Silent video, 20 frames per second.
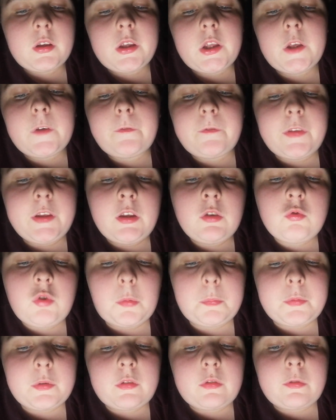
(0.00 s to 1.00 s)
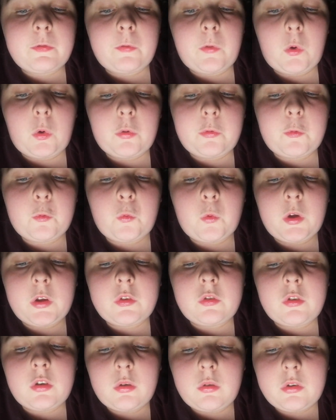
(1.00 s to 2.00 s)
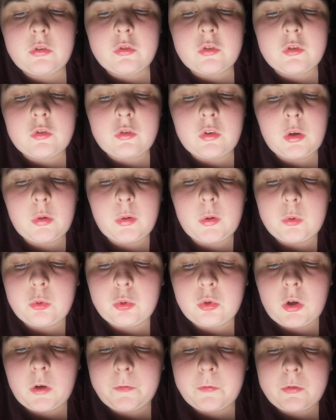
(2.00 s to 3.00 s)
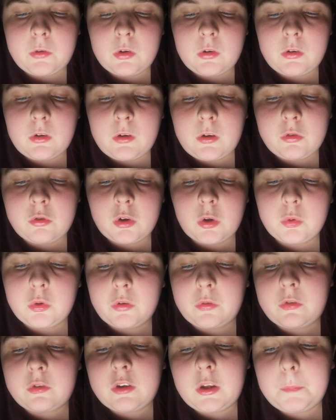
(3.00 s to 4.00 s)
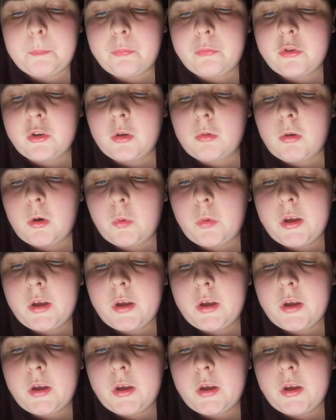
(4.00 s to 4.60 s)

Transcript: If these droplets fall through a zone of sub-zero